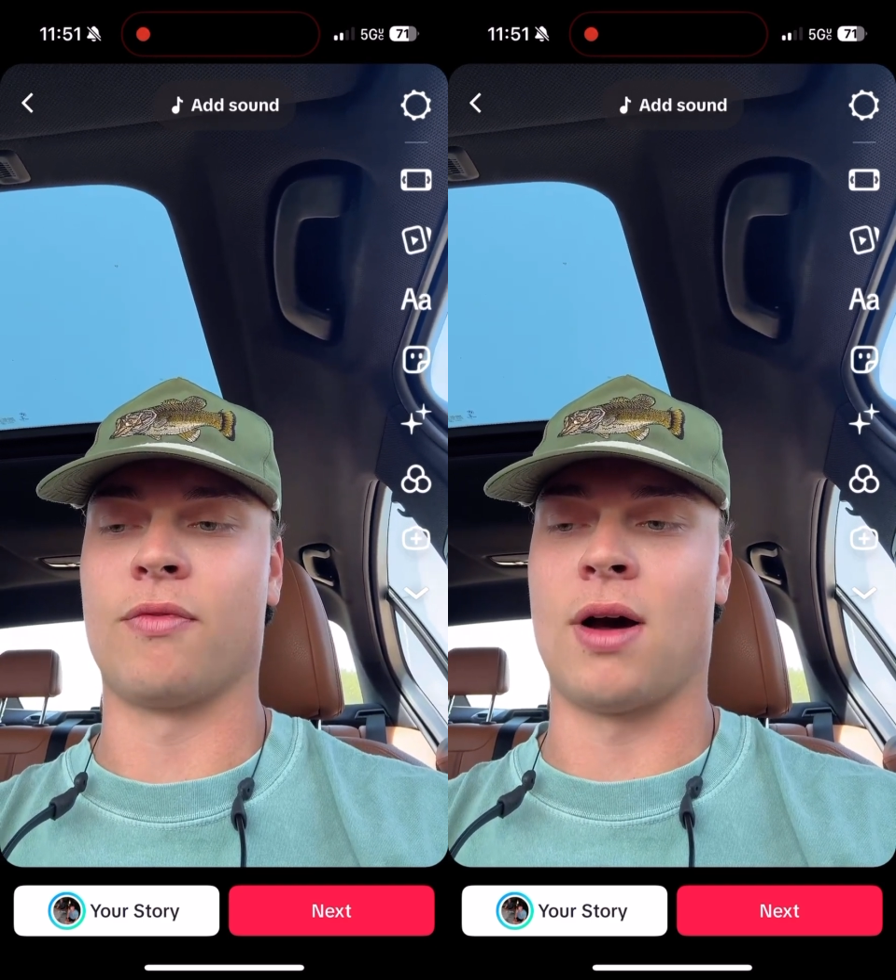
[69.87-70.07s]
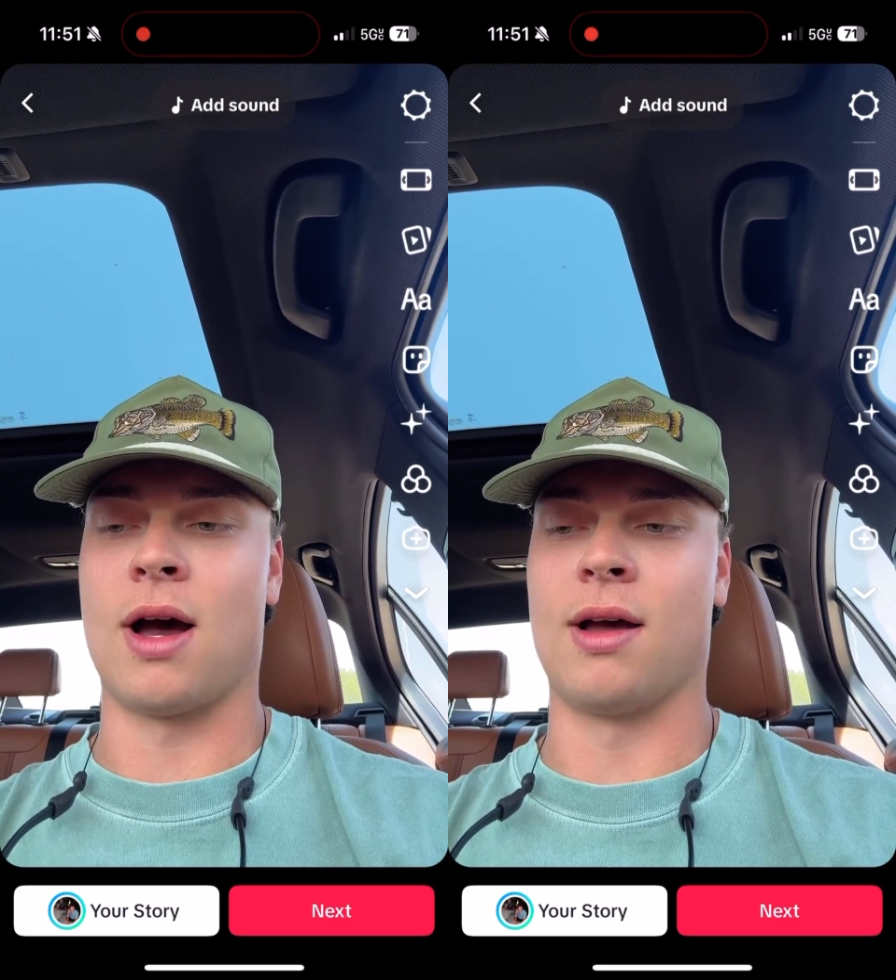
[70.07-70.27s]

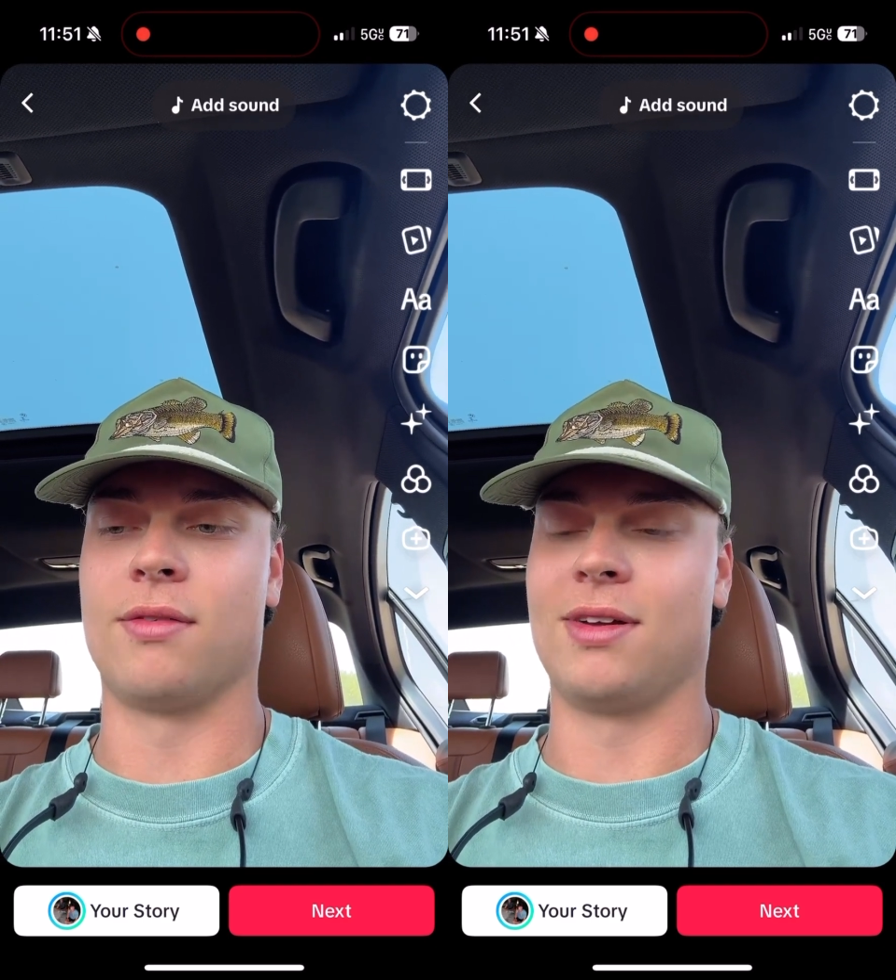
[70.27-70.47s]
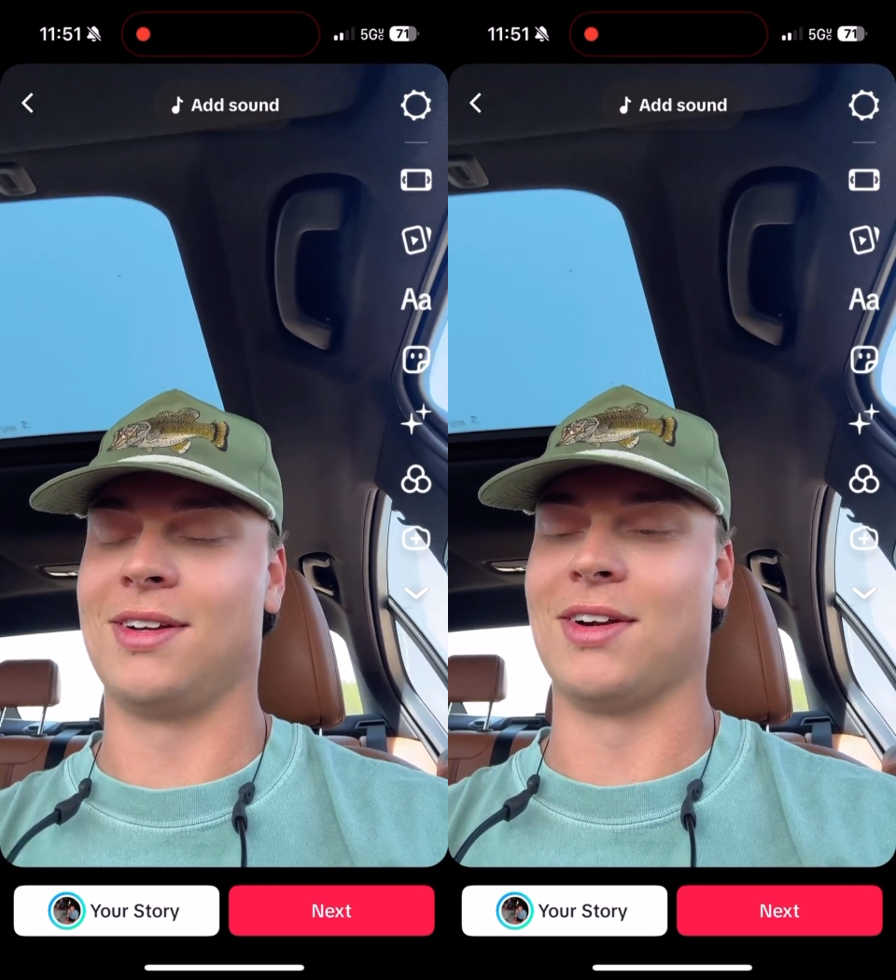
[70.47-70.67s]

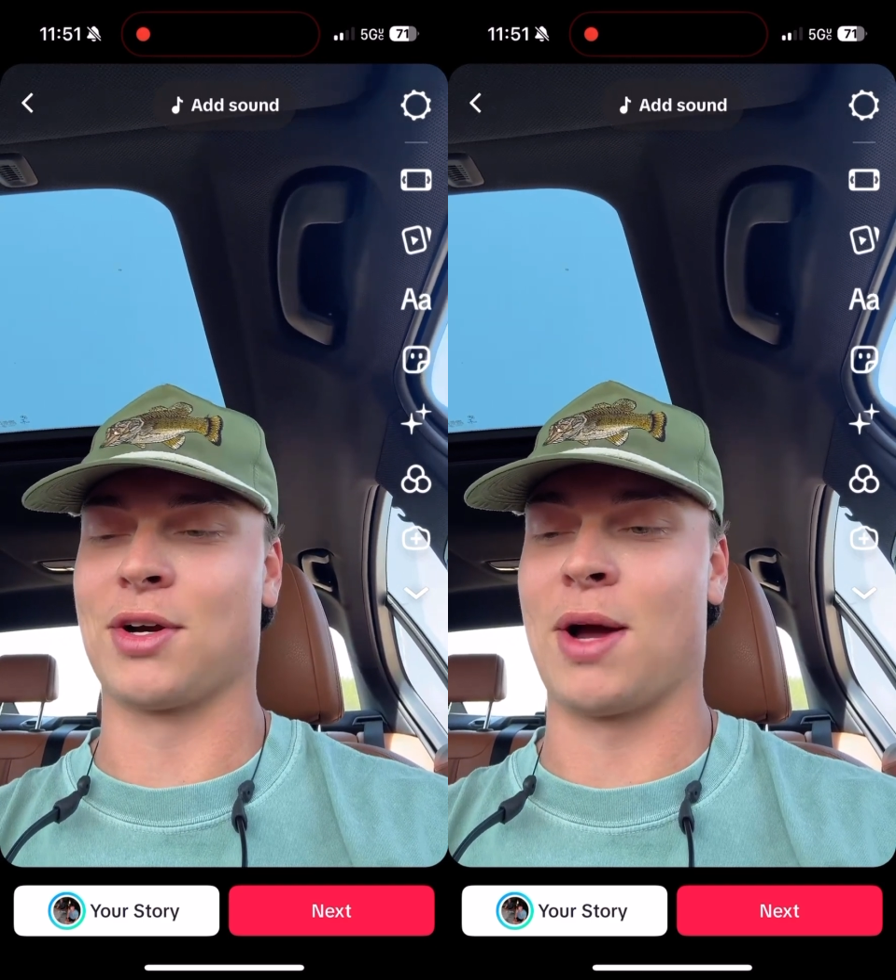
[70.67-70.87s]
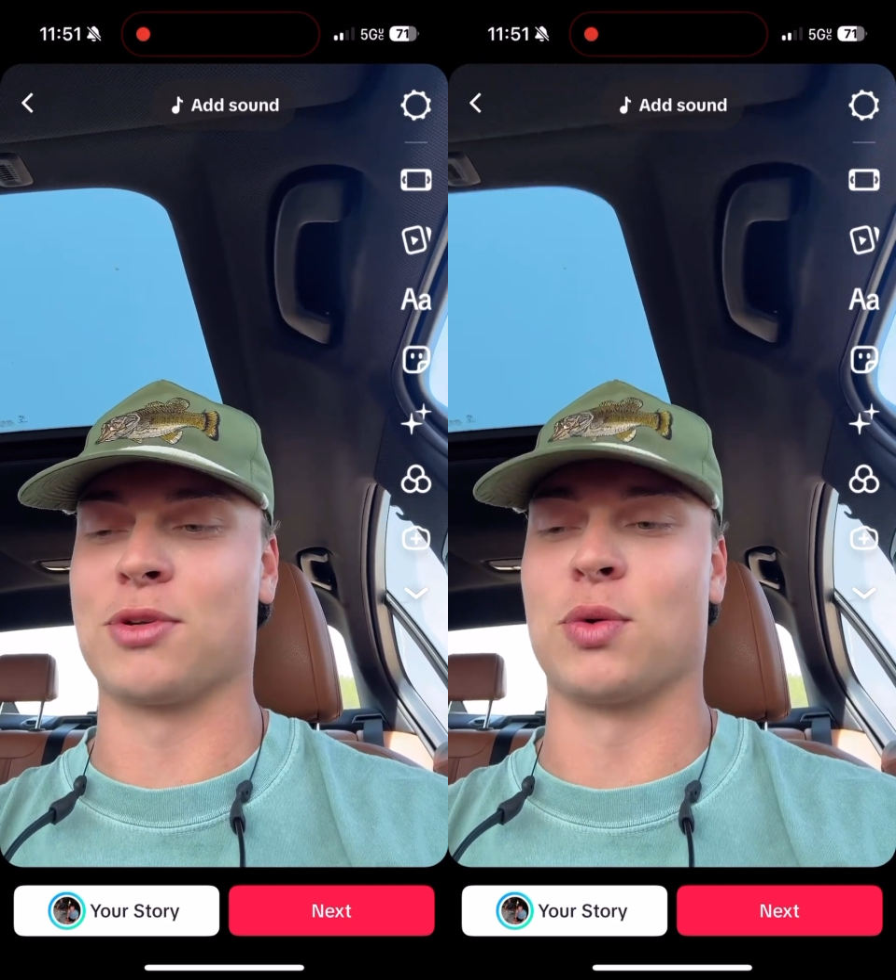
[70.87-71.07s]
5,
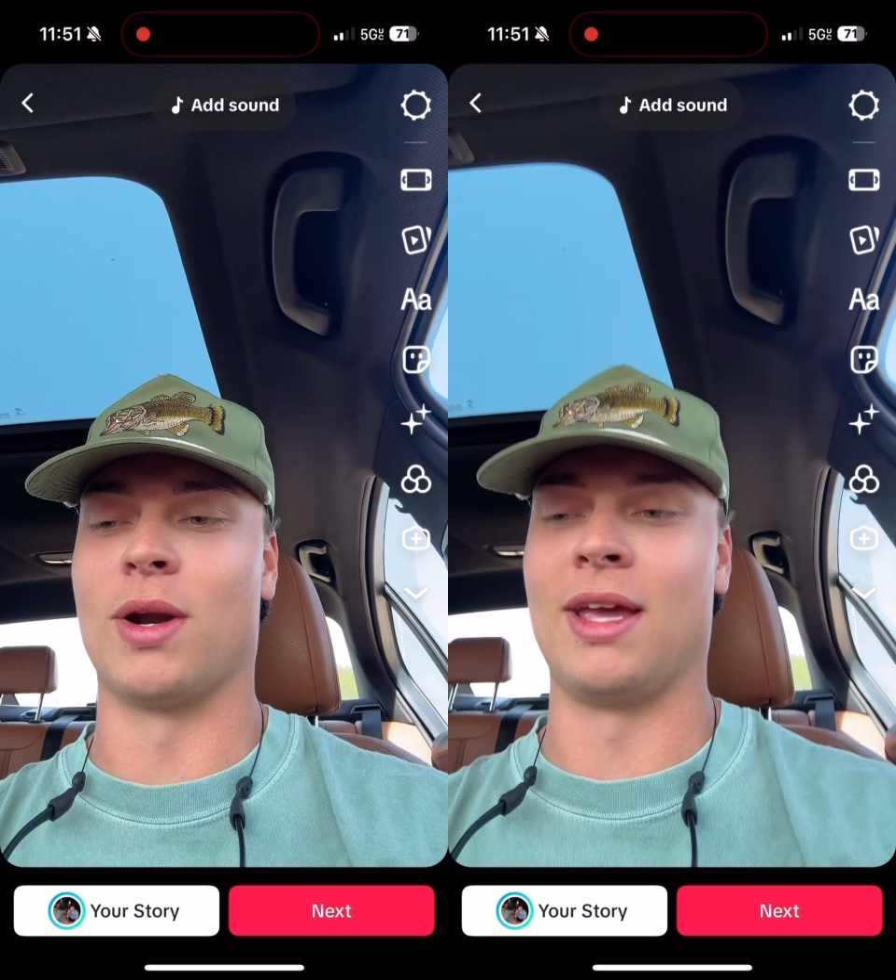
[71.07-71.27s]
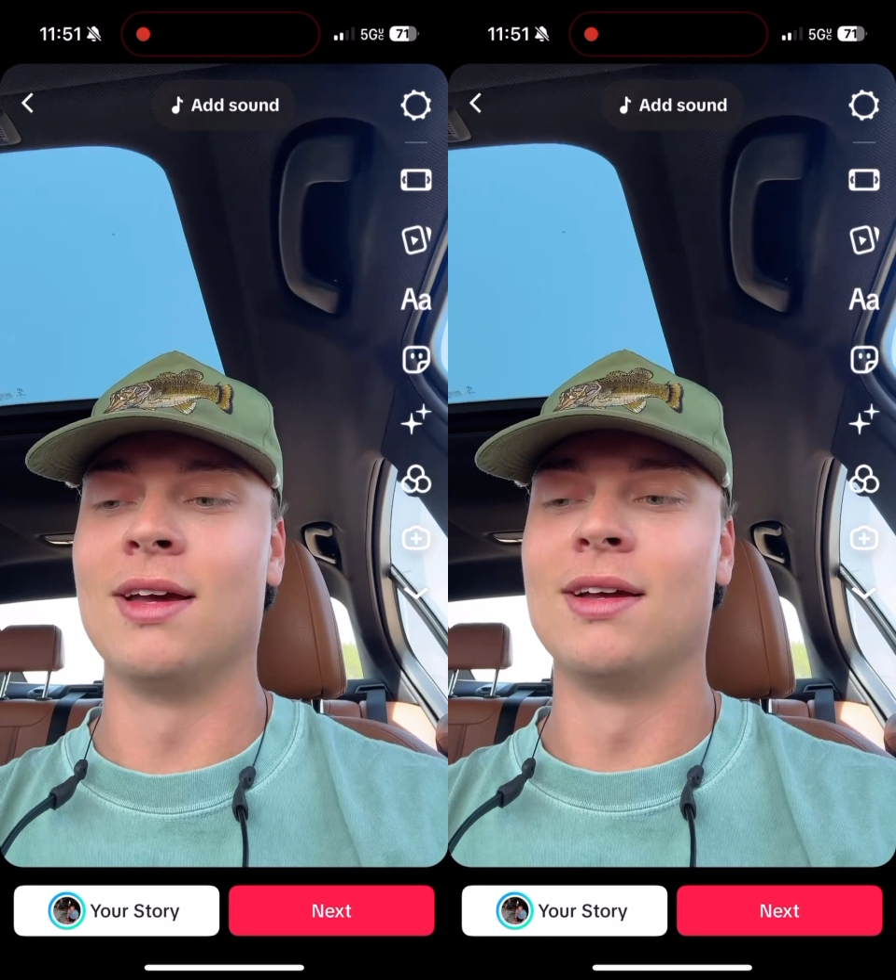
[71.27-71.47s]
or comma
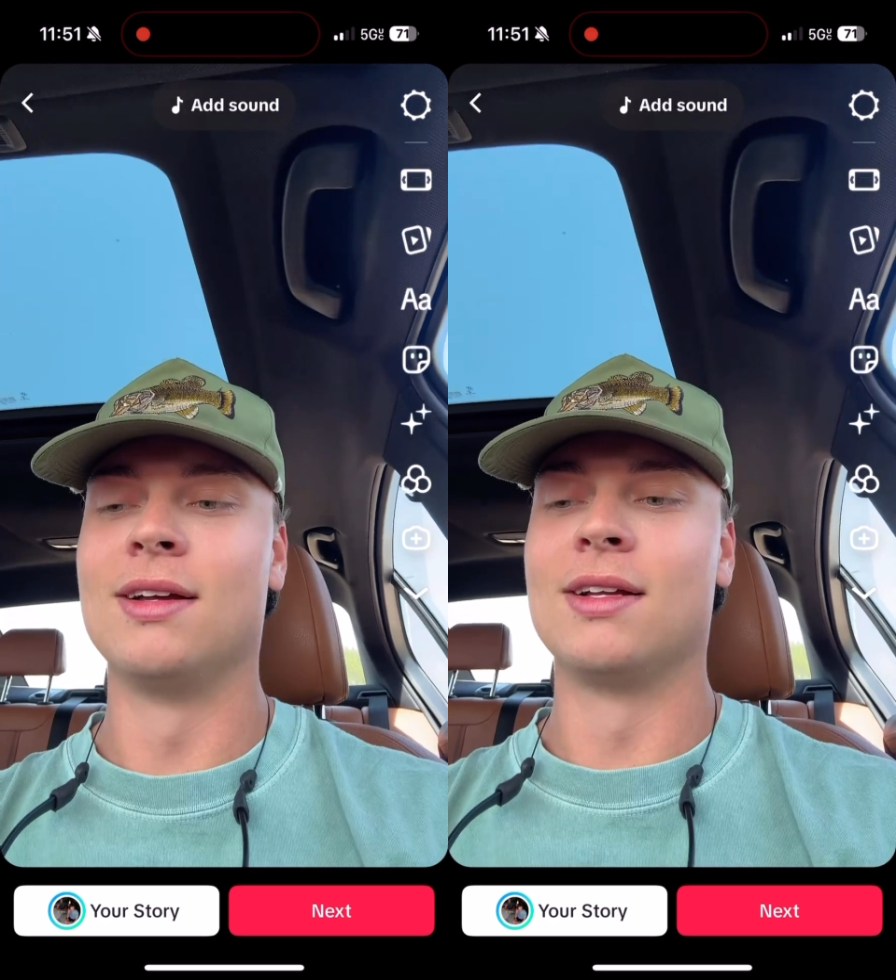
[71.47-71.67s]
20,